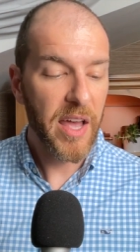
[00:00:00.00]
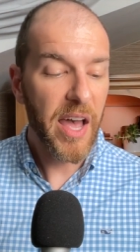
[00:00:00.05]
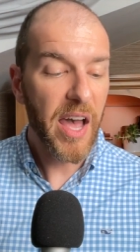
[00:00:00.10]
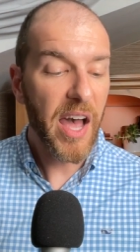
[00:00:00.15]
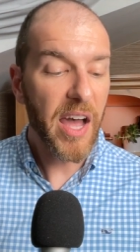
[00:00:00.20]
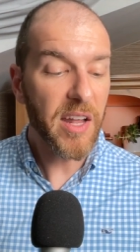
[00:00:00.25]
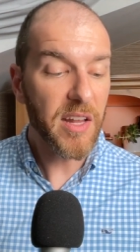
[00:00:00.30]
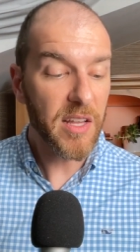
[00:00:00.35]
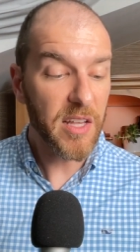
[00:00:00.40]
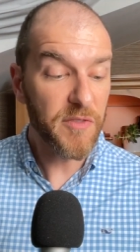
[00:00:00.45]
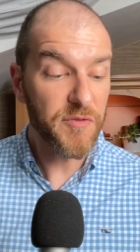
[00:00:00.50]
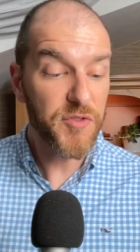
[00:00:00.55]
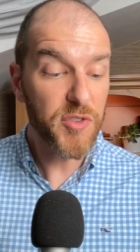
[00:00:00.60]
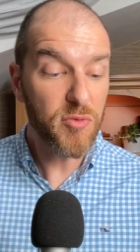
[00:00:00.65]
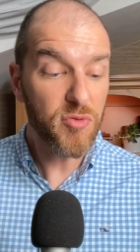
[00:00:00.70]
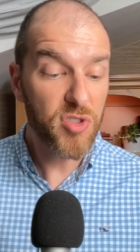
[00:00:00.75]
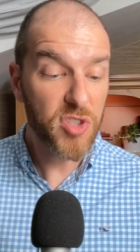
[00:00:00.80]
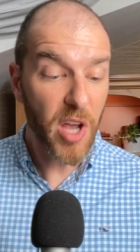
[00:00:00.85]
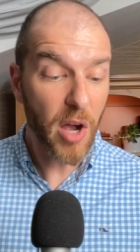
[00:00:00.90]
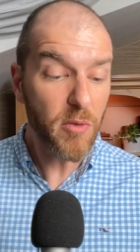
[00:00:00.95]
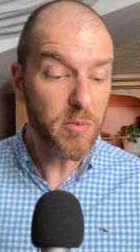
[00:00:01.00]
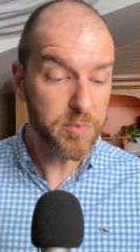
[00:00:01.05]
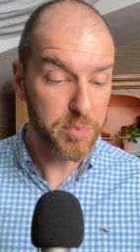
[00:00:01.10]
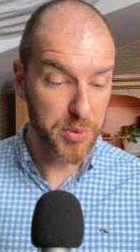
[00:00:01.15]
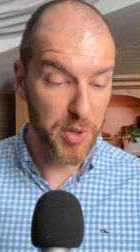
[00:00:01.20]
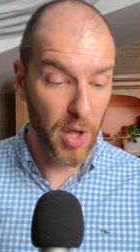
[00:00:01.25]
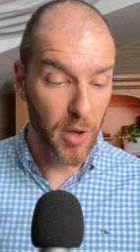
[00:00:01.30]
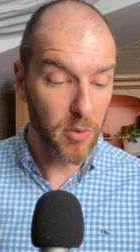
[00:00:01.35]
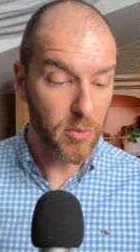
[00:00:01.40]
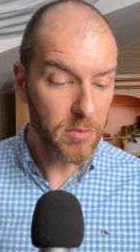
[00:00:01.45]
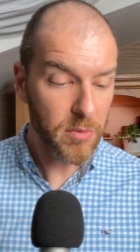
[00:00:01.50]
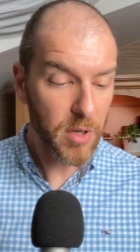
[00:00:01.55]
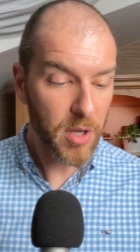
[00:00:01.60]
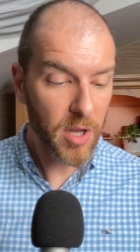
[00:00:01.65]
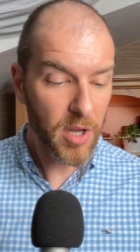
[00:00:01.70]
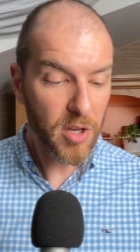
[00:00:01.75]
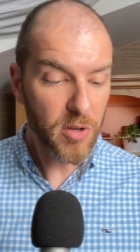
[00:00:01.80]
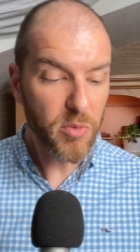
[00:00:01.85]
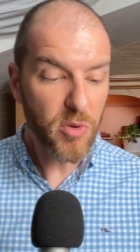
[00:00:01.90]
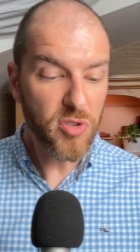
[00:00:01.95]
If you don't blow,
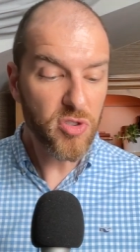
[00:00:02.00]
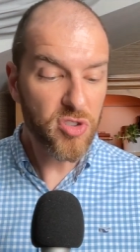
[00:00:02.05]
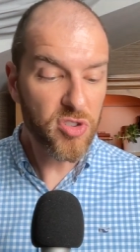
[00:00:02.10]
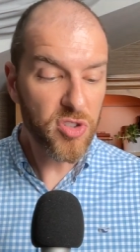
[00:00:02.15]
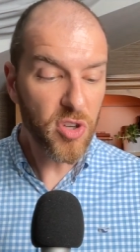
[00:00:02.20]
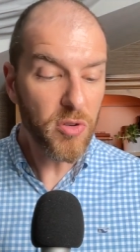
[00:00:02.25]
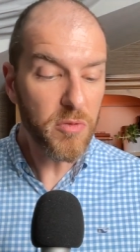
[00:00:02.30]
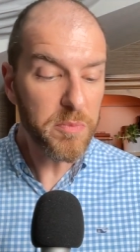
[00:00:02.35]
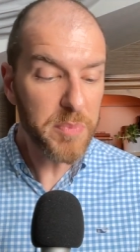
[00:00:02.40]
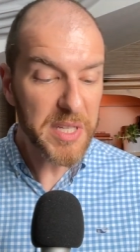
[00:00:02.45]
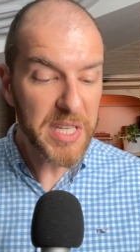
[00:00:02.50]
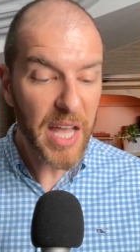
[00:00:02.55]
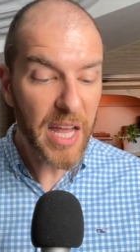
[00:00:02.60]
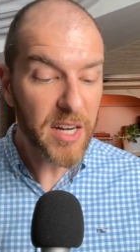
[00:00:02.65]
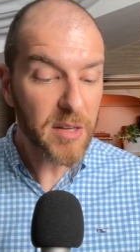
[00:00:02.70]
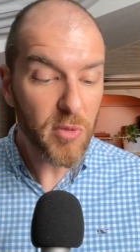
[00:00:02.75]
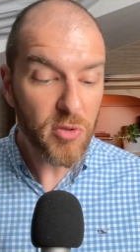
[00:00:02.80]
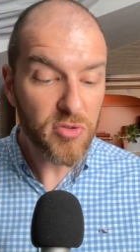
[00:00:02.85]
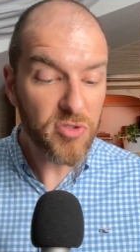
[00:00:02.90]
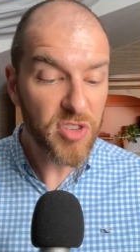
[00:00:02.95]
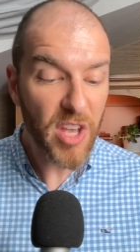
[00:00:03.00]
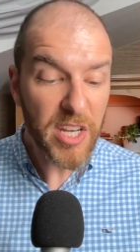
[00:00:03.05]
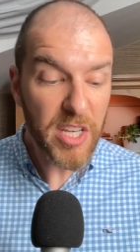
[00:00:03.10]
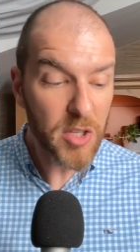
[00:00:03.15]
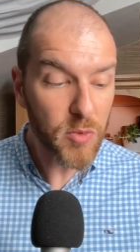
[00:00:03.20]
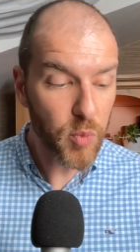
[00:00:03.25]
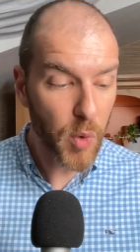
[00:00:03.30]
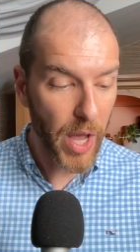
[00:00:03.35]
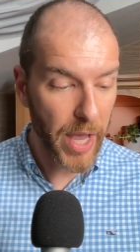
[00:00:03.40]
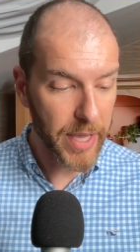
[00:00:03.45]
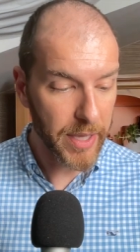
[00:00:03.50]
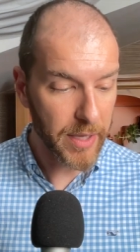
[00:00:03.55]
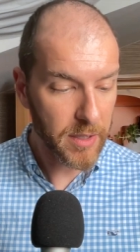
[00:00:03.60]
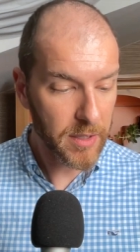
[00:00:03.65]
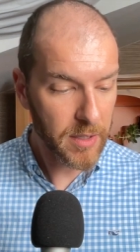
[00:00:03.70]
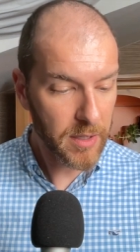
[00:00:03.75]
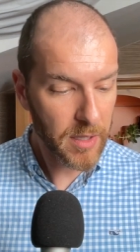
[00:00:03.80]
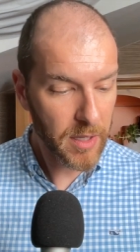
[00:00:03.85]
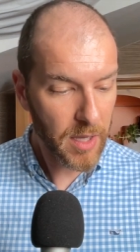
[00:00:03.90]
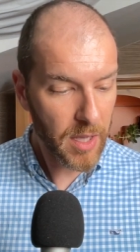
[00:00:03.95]
we'll soon be animals anyway.
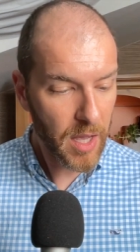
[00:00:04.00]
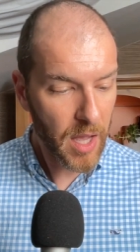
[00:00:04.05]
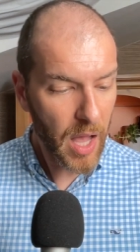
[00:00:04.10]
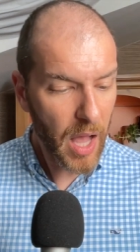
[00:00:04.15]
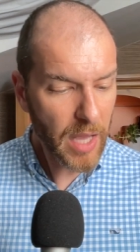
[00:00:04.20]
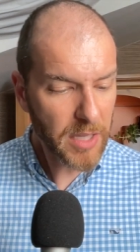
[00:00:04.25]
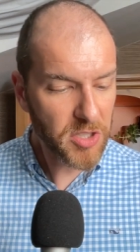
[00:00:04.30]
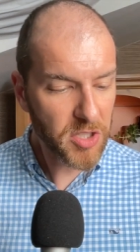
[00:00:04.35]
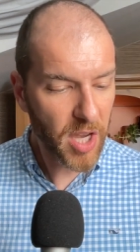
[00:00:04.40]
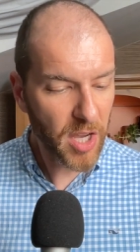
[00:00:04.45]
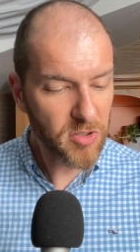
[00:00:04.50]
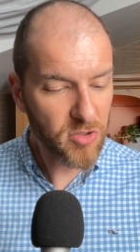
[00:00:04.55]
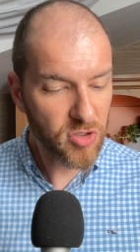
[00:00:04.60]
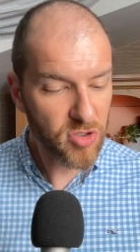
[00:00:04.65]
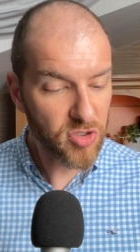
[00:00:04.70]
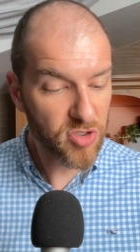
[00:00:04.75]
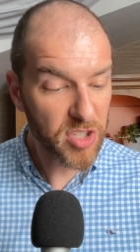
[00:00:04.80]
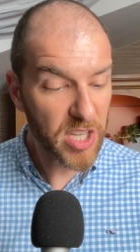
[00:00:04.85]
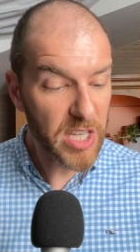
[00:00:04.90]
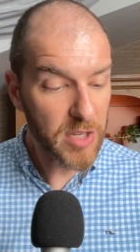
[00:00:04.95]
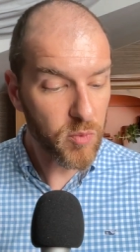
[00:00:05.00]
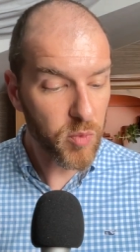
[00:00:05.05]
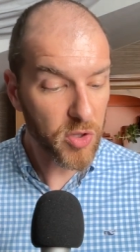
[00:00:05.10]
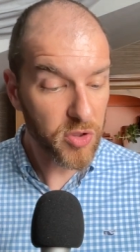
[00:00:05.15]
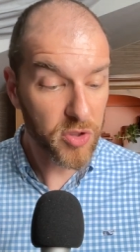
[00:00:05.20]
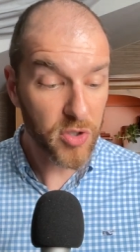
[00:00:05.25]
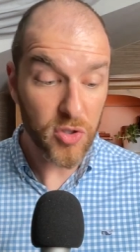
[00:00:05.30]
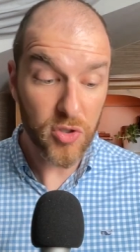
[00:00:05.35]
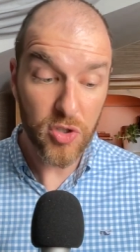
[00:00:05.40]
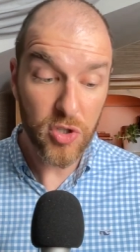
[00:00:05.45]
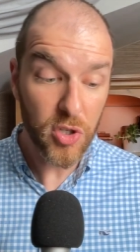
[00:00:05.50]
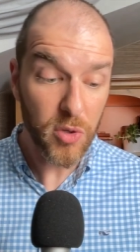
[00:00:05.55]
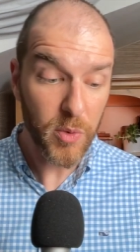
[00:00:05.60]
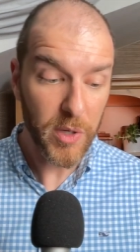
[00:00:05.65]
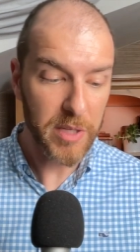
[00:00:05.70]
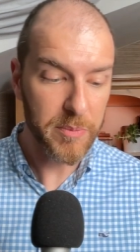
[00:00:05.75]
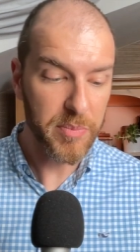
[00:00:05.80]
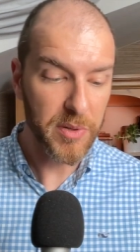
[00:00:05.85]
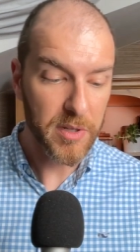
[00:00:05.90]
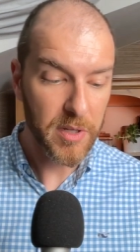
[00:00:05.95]
I can't see what they're
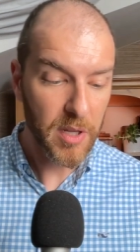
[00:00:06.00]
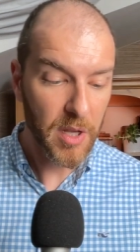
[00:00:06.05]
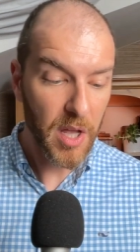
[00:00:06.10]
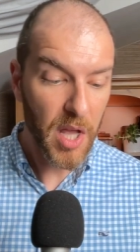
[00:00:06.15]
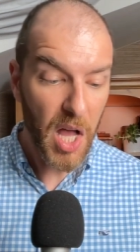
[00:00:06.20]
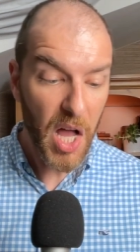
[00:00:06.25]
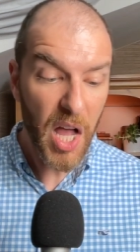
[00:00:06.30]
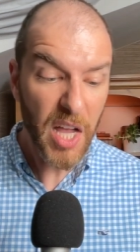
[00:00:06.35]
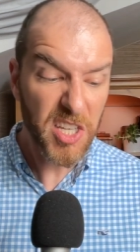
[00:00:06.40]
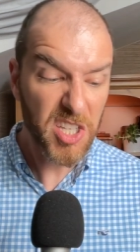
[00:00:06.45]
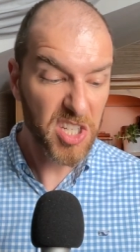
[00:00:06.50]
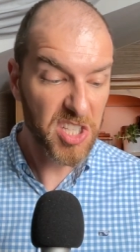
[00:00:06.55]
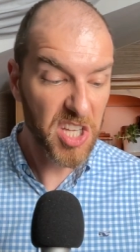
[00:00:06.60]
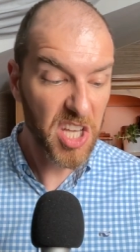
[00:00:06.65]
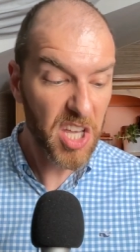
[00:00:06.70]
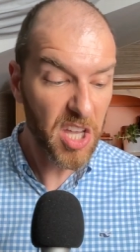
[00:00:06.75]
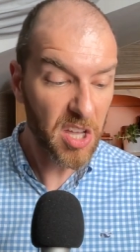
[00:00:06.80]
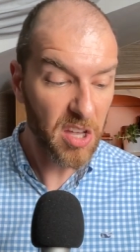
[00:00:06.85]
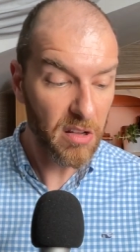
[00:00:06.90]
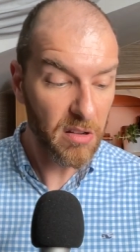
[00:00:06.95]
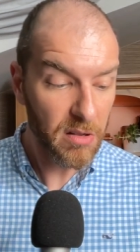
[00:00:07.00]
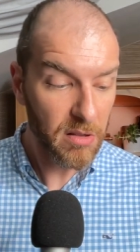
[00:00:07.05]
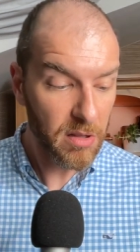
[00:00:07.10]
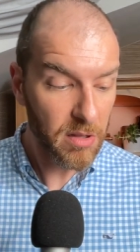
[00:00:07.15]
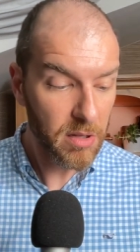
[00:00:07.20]
doing, but I can hear.